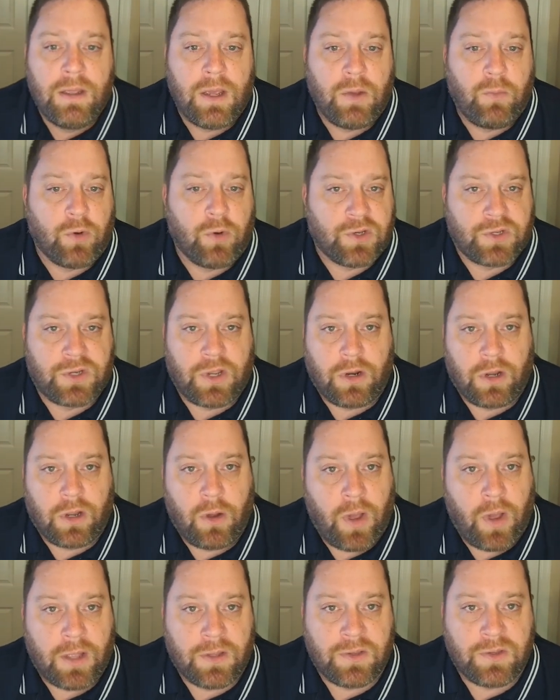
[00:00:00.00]
We're just going to
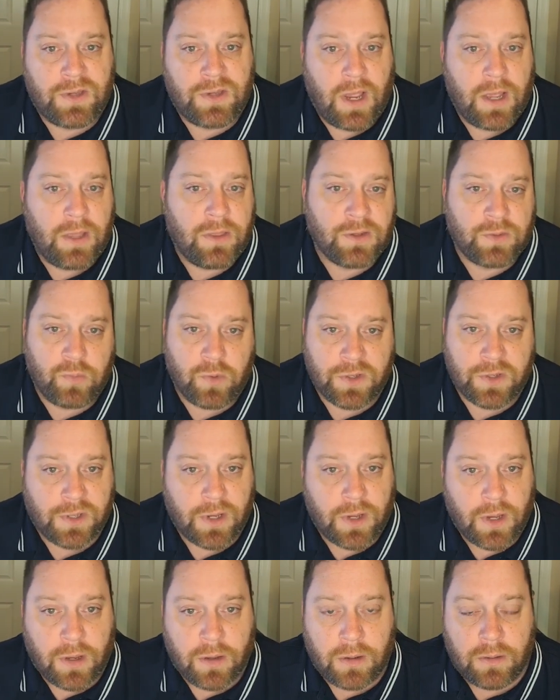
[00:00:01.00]
go ahead and say this was,
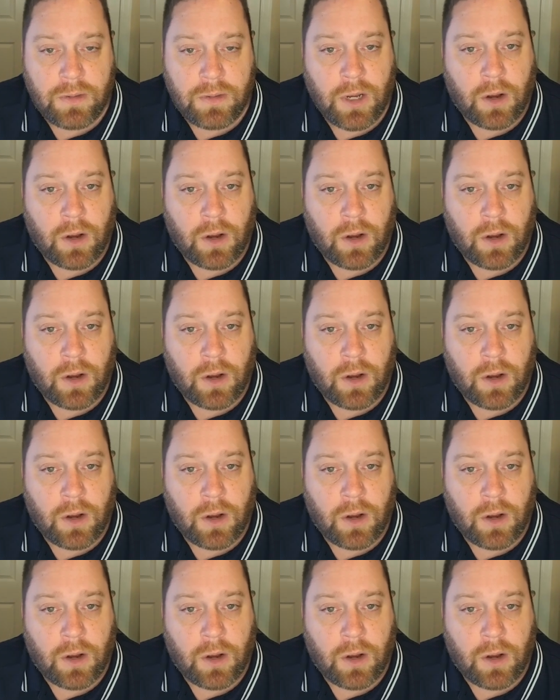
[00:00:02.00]
a